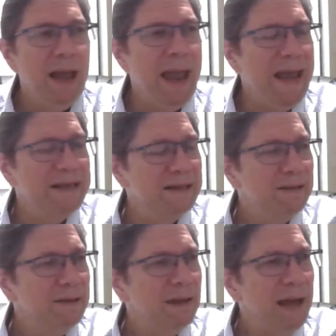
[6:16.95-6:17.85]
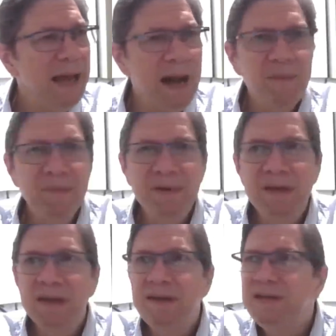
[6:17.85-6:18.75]
And and I'm
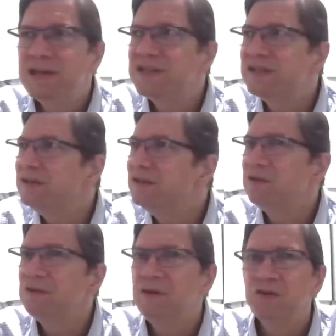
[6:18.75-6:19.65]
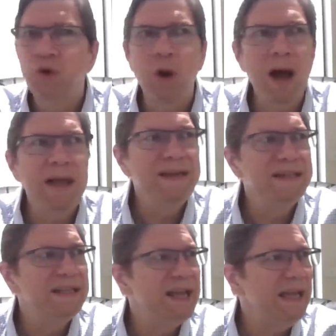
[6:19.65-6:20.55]
just trying
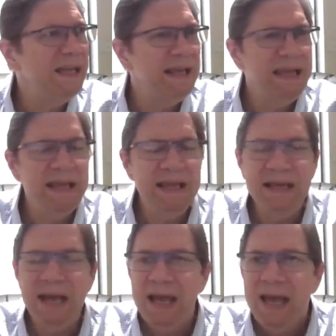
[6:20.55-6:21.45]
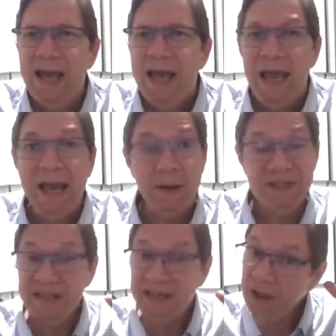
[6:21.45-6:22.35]
to take it in and I'm
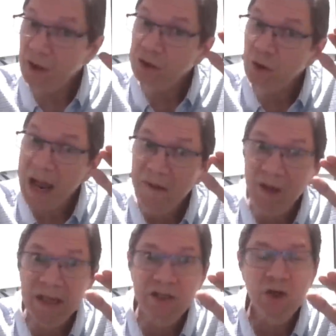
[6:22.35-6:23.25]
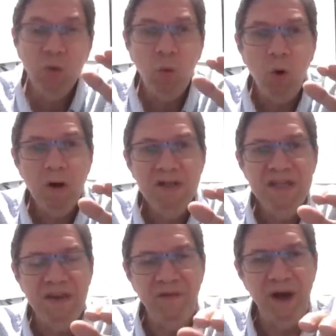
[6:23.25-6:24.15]
still traveling towards
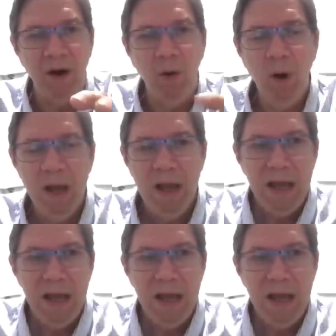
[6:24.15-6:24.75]
it though.